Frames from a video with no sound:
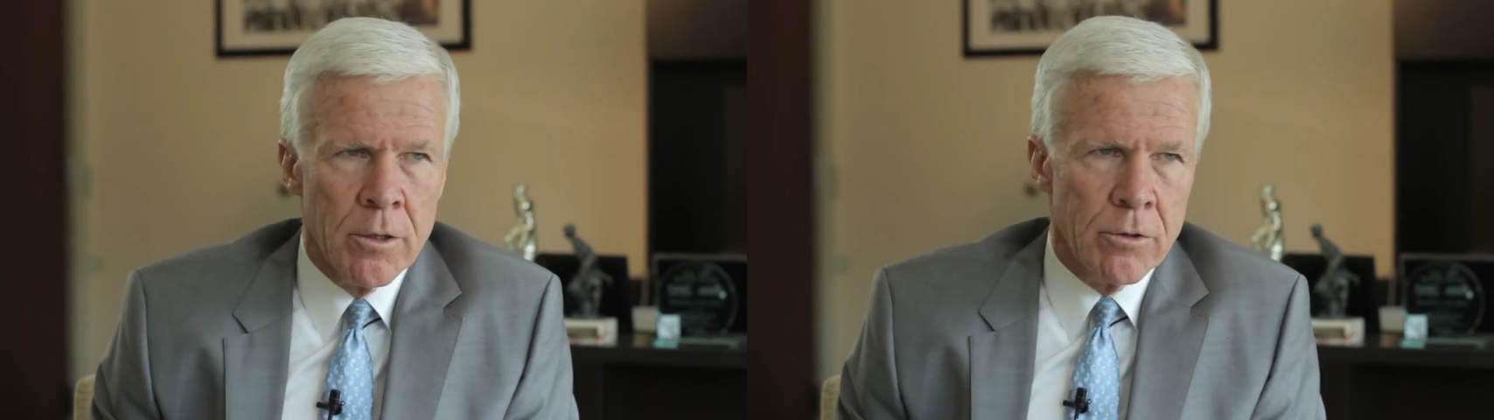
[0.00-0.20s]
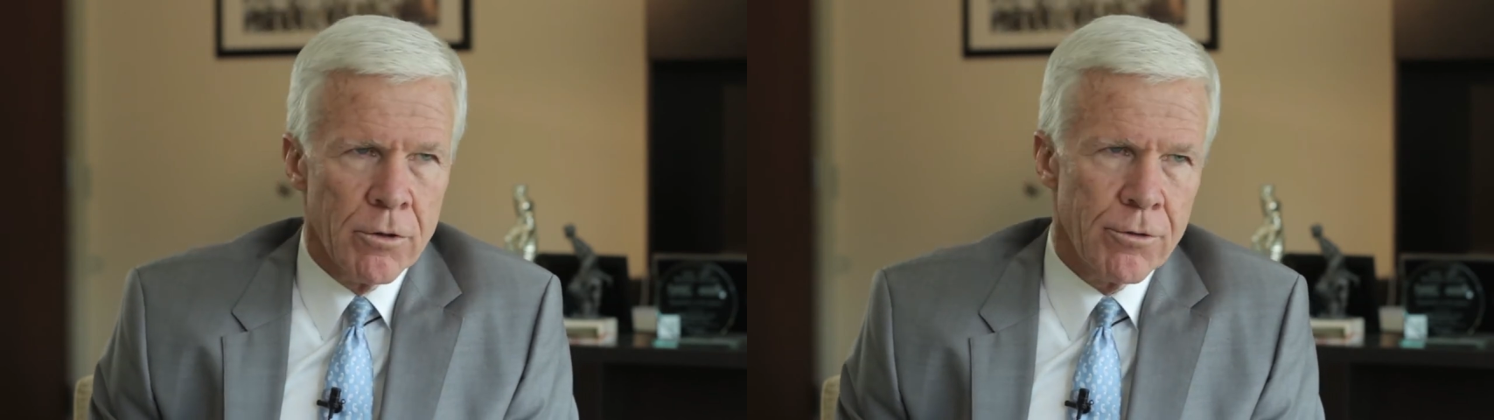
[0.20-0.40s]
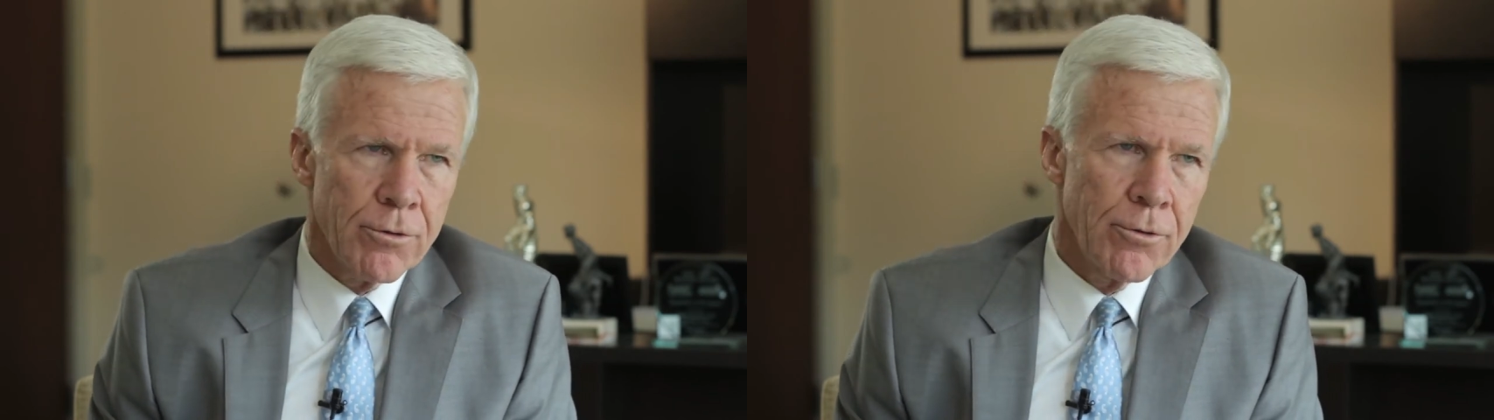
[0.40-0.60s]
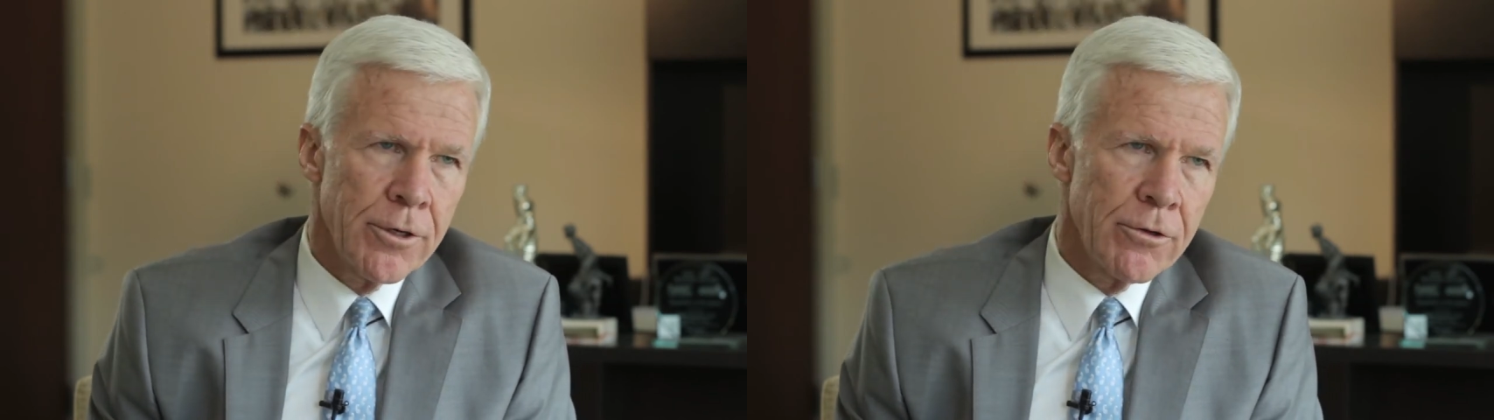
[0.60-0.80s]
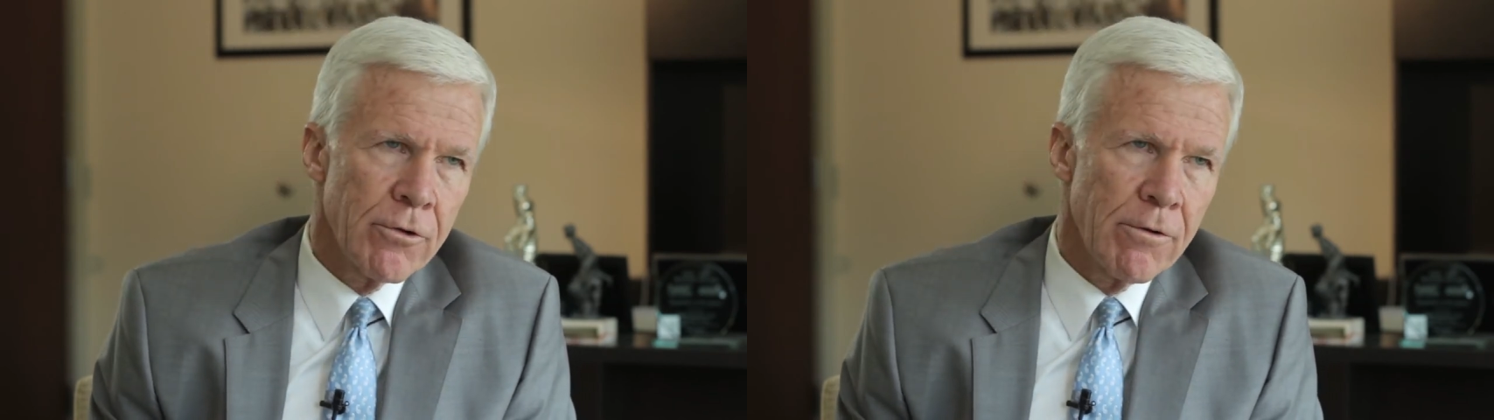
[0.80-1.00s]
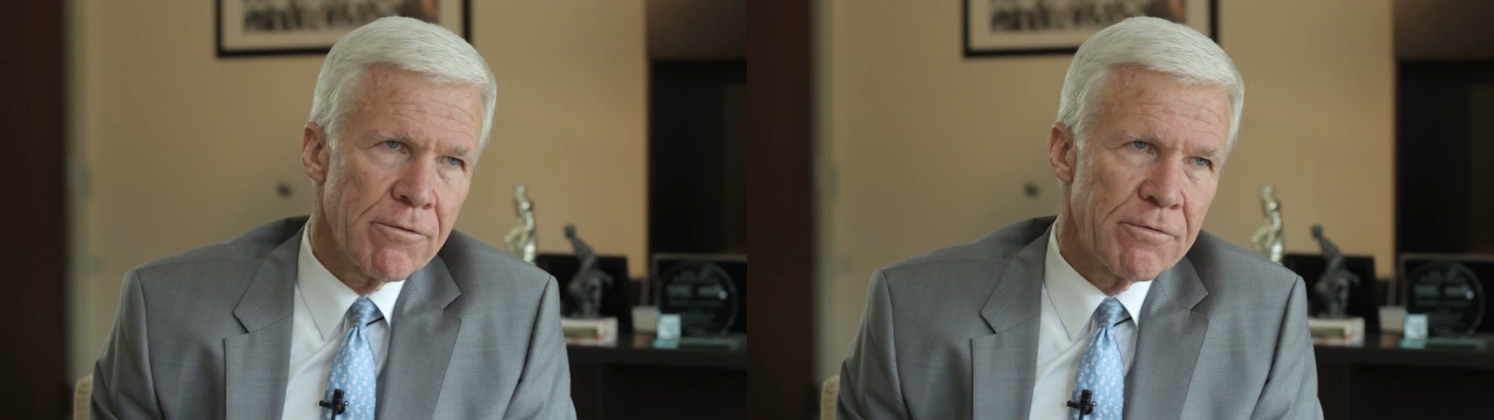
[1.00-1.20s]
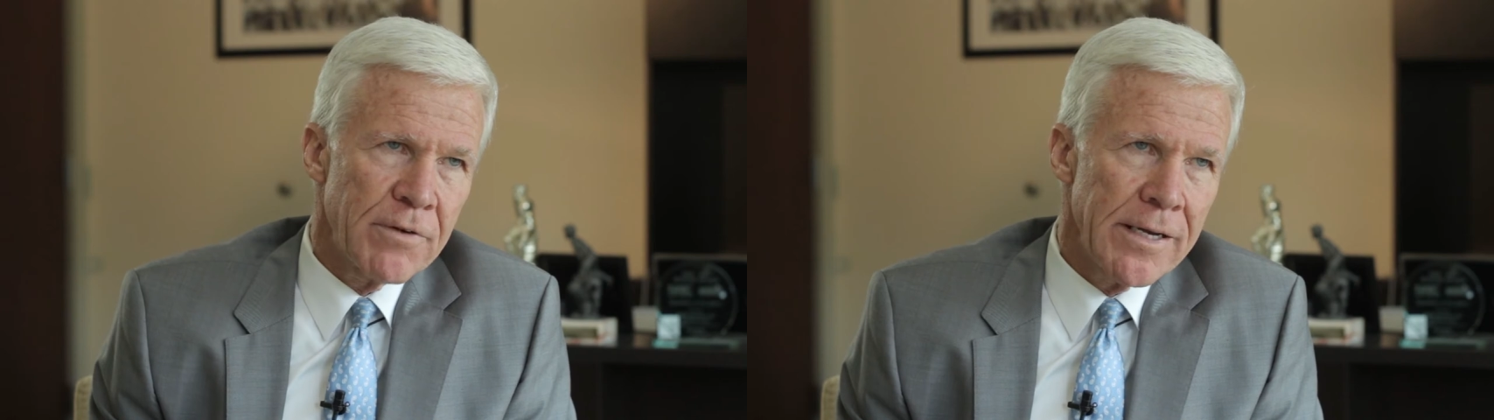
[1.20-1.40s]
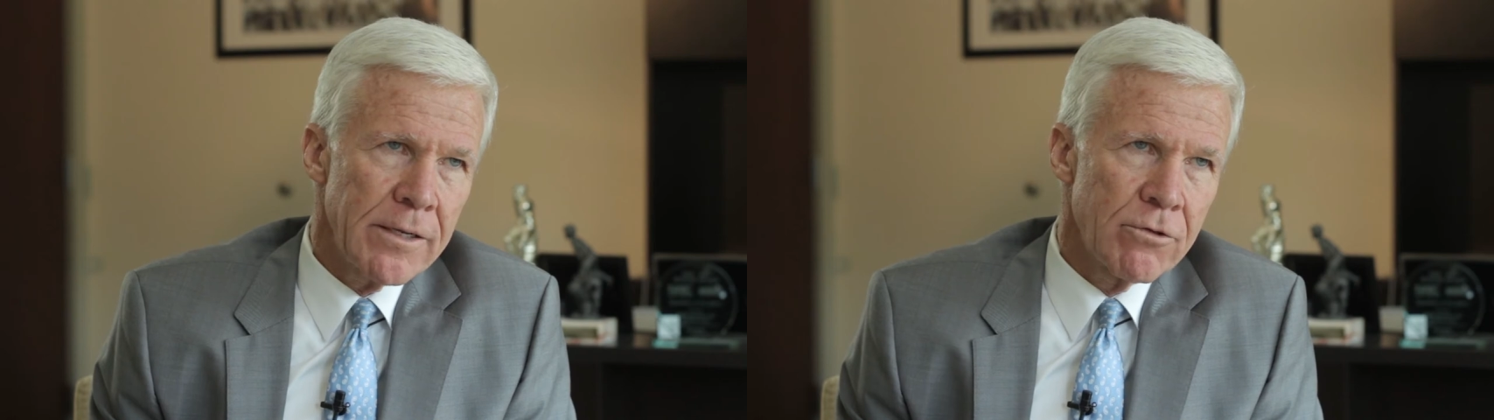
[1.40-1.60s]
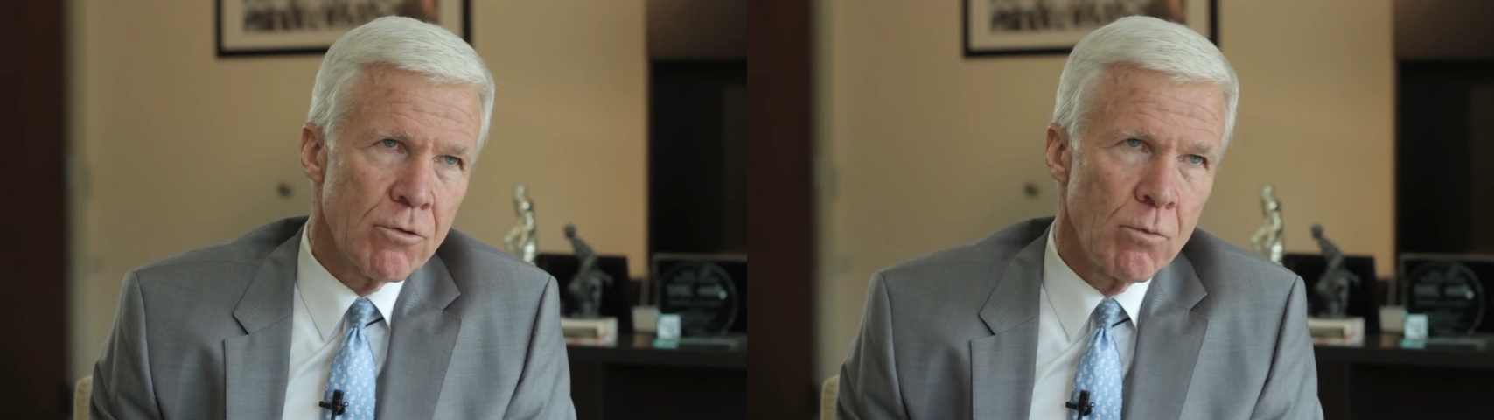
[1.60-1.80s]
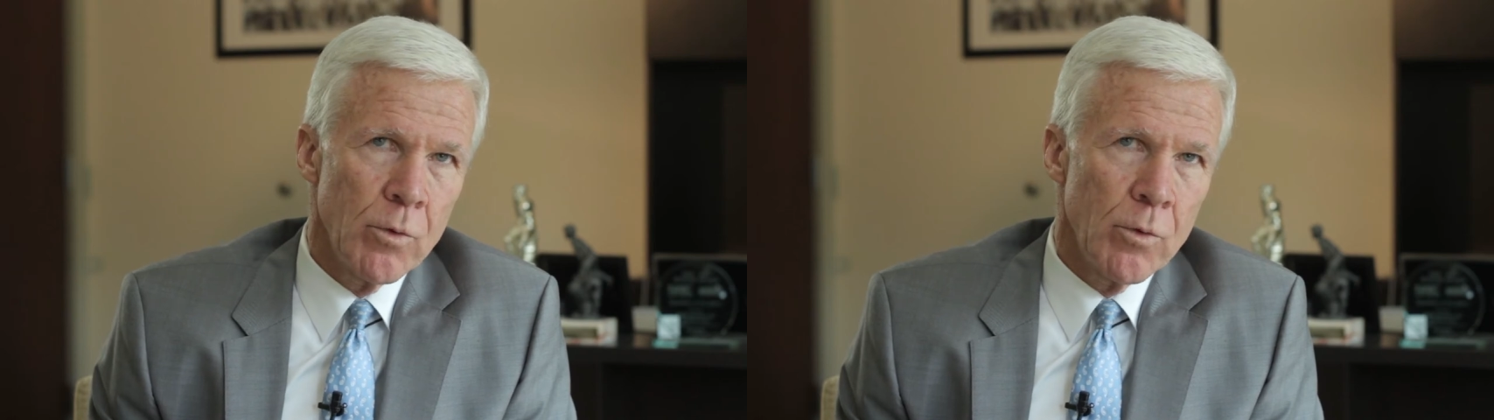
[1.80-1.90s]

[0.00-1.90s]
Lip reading: The third is fight to